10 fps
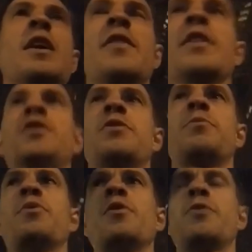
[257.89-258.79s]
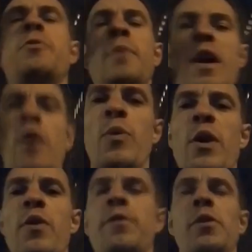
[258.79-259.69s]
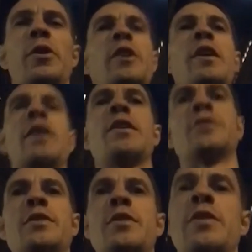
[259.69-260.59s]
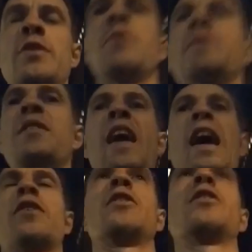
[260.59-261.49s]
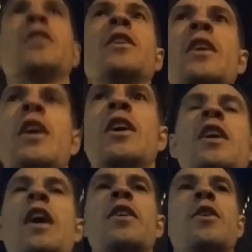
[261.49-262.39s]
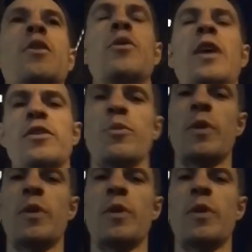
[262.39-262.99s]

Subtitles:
And that just proves to me how weird Florida is, that you could be that good and not know not to